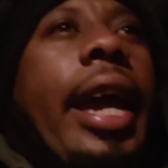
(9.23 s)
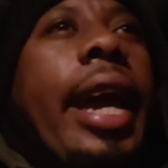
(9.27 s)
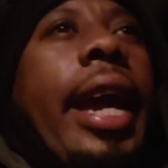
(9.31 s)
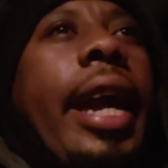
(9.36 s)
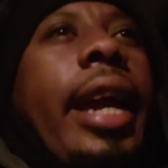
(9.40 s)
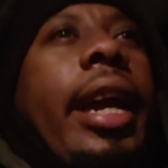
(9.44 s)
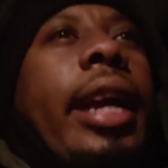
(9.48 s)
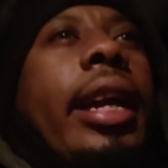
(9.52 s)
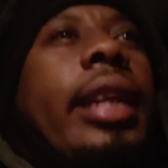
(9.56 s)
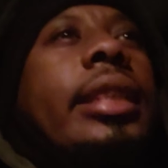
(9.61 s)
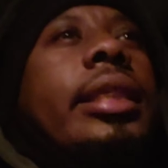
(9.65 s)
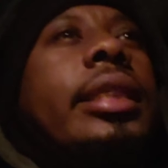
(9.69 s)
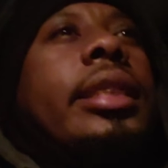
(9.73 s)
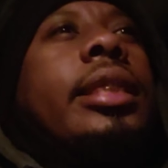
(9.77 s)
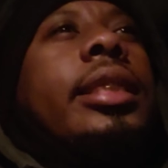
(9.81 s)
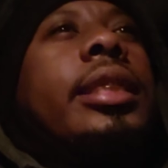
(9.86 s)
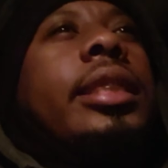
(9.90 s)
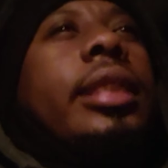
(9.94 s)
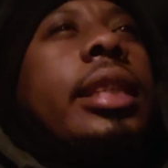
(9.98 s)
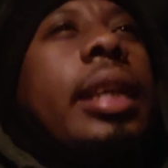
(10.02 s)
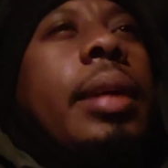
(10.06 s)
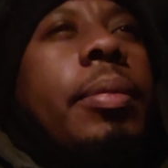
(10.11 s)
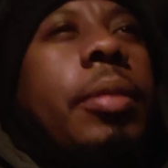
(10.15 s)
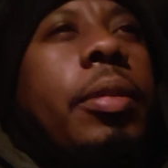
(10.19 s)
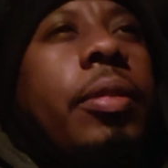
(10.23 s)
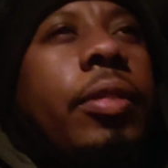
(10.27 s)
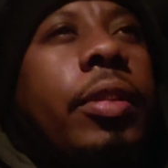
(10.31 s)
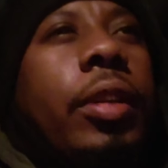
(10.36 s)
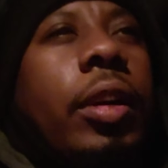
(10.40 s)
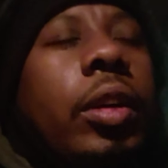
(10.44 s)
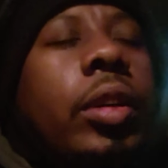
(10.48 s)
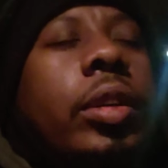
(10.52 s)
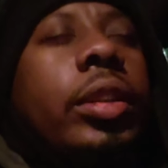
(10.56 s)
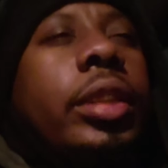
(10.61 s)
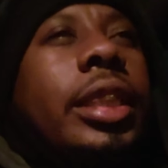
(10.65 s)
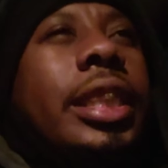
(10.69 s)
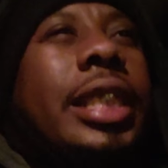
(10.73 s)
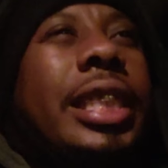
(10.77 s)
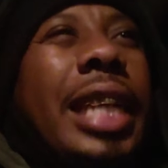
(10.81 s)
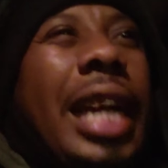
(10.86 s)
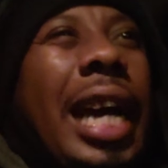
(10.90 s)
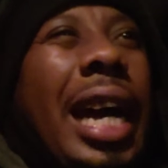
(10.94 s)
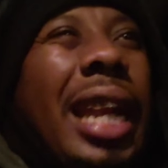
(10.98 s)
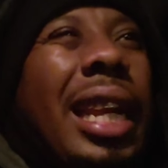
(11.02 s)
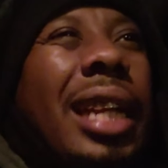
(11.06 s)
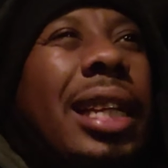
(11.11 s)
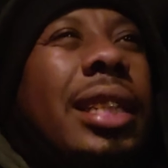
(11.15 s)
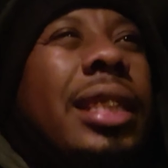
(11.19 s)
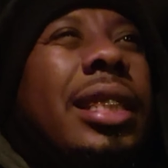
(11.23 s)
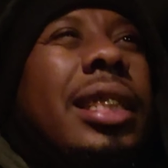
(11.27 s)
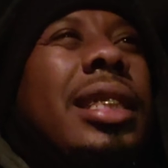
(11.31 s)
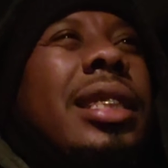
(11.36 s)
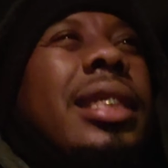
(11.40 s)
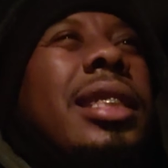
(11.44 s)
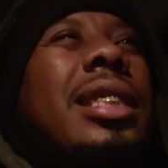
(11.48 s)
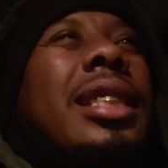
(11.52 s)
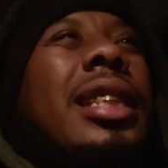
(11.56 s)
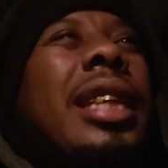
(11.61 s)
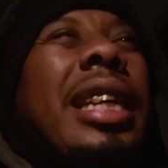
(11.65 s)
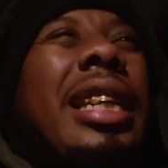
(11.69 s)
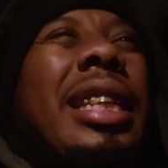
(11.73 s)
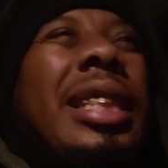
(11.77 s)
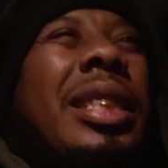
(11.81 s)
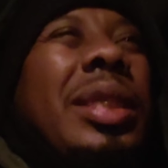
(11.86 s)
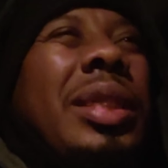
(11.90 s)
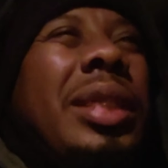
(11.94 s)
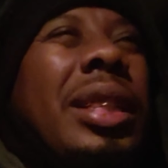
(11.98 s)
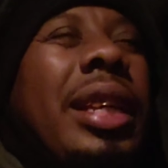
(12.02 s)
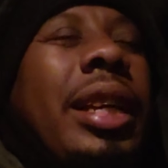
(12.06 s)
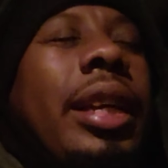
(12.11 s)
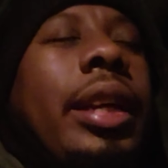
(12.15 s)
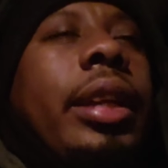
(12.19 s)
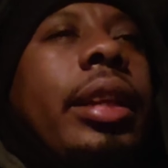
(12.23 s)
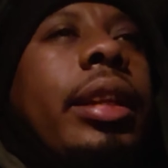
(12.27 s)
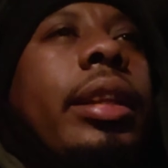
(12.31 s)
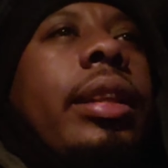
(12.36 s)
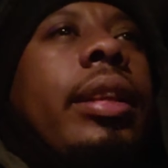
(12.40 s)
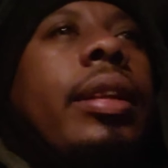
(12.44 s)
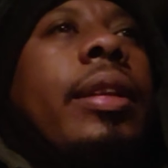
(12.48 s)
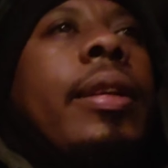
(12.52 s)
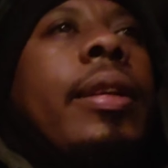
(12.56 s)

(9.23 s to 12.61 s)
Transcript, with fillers: And some of those challenges, it, it,